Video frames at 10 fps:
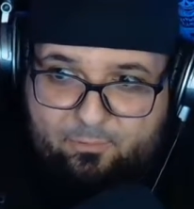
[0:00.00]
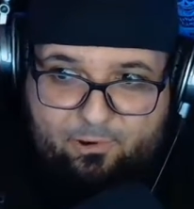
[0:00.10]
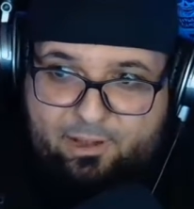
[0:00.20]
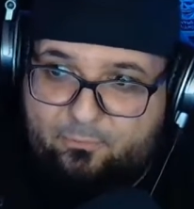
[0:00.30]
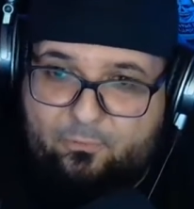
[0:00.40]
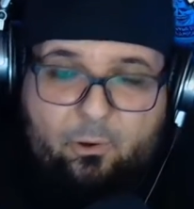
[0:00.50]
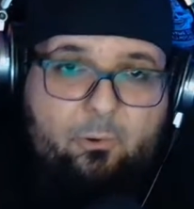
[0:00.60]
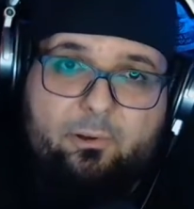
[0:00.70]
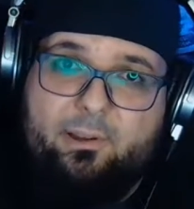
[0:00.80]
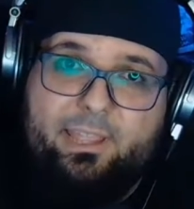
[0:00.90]
it
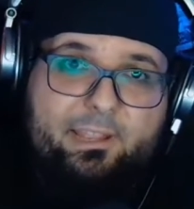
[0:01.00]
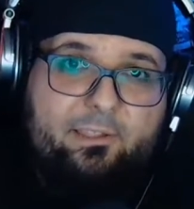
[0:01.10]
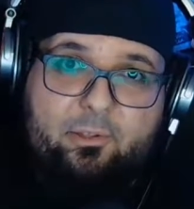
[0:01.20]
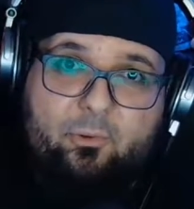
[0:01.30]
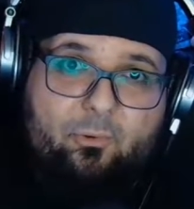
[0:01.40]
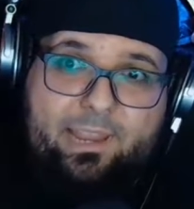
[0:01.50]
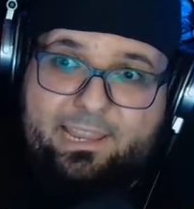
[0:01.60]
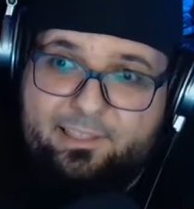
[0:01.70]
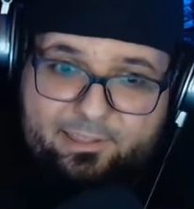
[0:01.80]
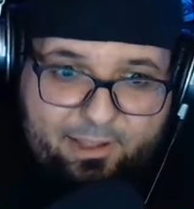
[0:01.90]
forward. Like, it's
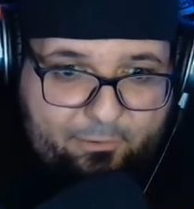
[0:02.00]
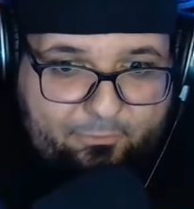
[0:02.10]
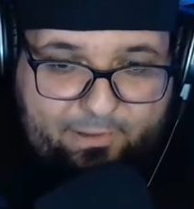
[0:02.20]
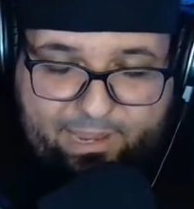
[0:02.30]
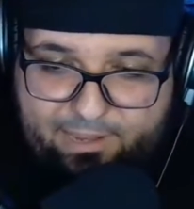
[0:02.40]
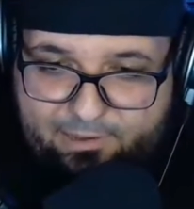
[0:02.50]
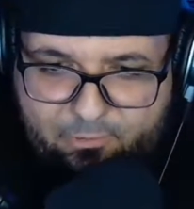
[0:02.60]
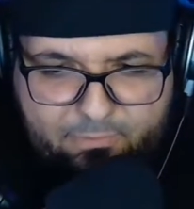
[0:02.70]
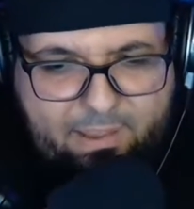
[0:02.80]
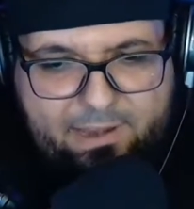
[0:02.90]
great stuff. And
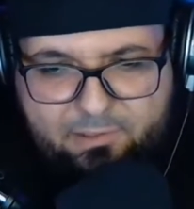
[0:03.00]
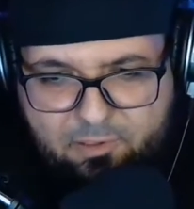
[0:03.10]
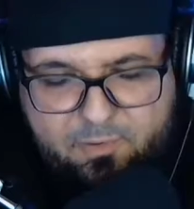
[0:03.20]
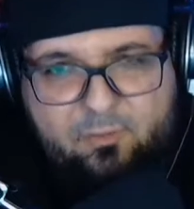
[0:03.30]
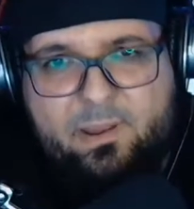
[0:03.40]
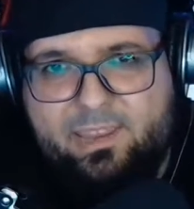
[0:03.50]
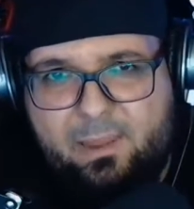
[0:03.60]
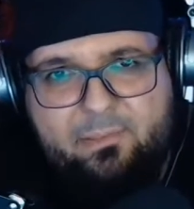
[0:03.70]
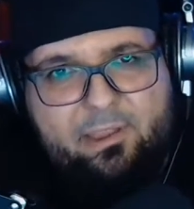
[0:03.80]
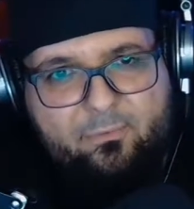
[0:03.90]
we've had other Spider-Man
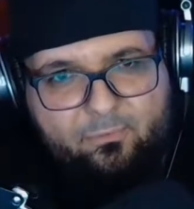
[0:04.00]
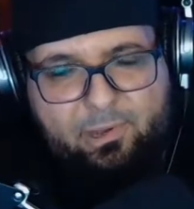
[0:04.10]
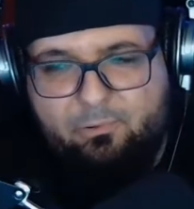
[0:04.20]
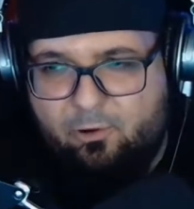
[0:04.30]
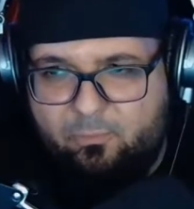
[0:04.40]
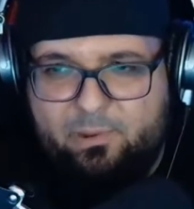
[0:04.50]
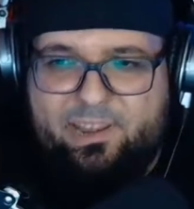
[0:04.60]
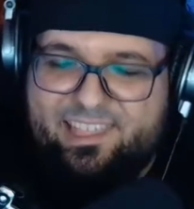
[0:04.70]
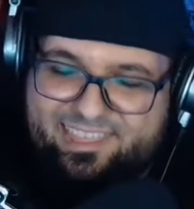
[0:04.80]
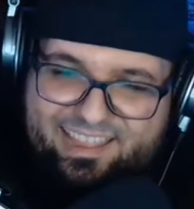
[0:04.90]
games that could free roam, but
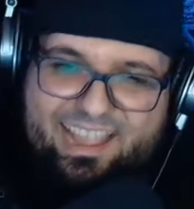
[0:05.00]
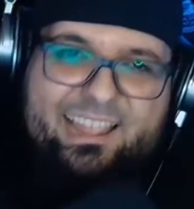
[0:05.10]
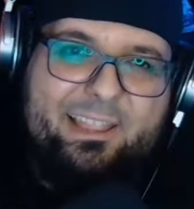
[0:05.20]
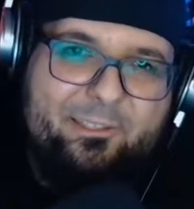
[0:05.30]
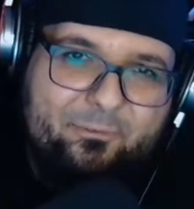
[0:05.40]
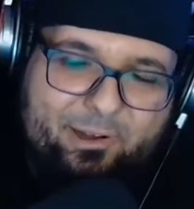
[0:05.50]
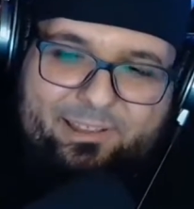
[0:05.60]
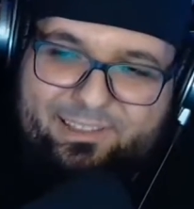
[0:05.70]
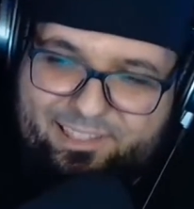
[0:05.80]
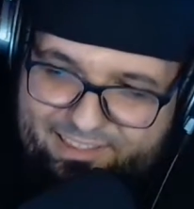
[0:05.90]
it's not as
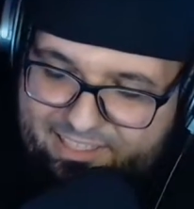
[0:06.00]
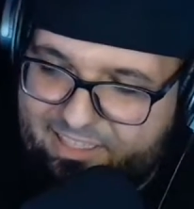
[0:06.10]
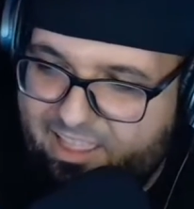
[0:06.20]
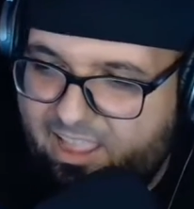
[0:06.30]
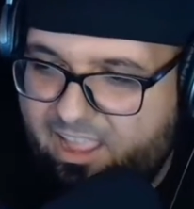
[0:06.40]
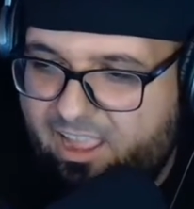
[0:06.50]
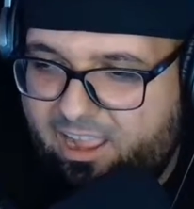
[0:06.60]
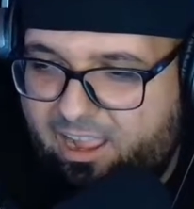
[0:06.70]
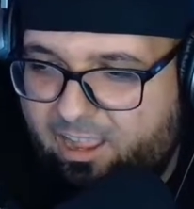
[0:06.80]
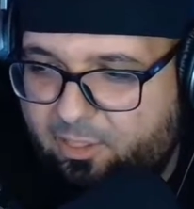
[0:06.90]
well as this.
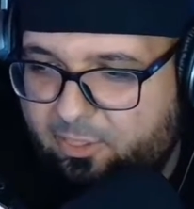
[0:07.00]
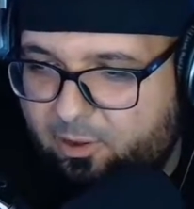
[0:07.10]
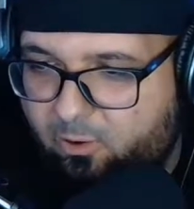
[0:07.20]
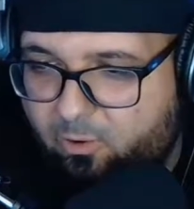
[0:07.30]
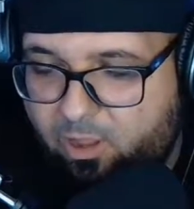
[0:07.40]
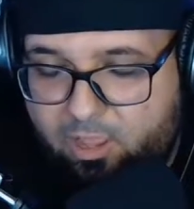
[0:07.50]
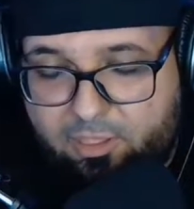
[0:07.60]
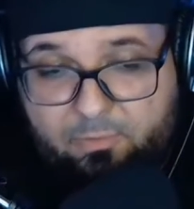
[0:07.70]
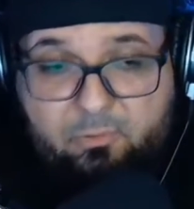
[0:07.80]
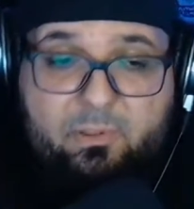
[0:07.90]
So
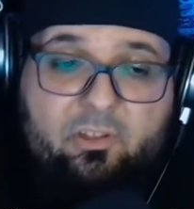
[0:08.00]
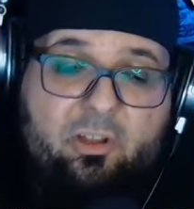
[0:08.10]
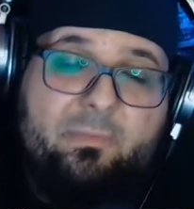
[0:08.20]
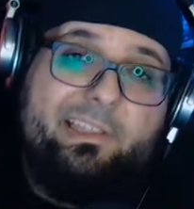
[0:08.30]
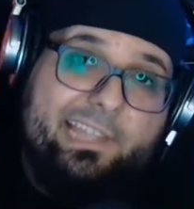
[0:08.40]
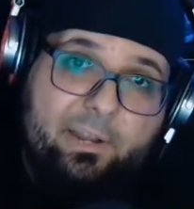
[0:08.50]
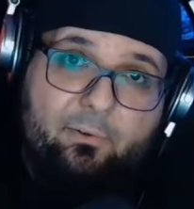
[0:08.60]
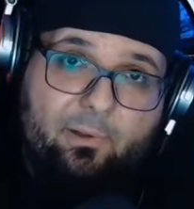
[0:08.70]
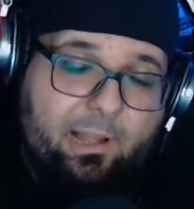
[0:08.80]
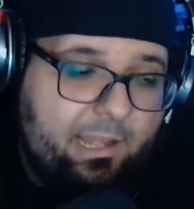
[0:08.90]
something we'll be talking about
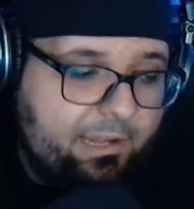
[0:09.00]
later on